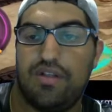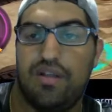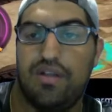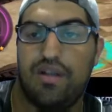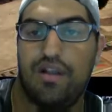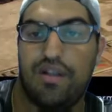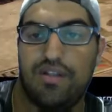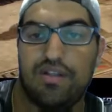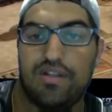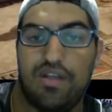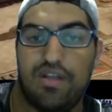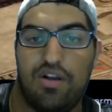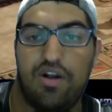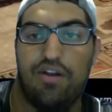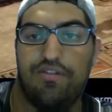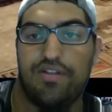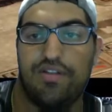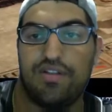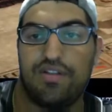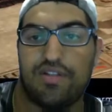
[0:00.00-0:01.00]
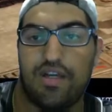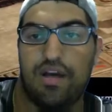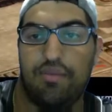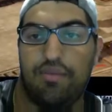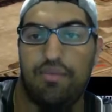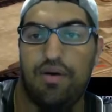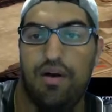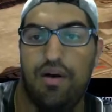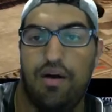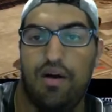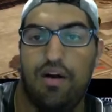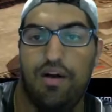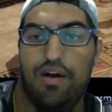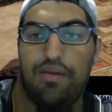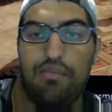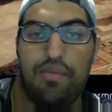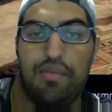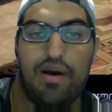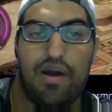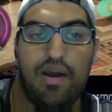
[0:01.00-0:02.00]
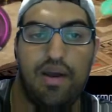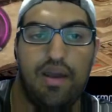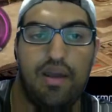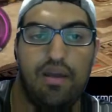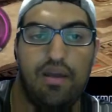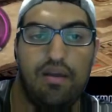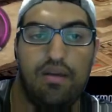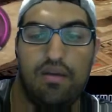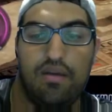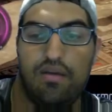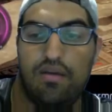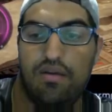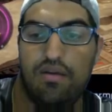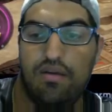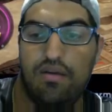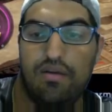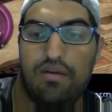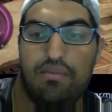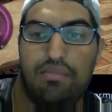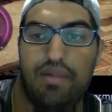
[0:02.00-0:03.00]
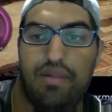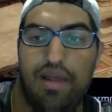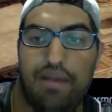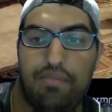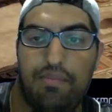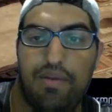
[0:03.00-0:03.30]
Now let's get offense up on my Black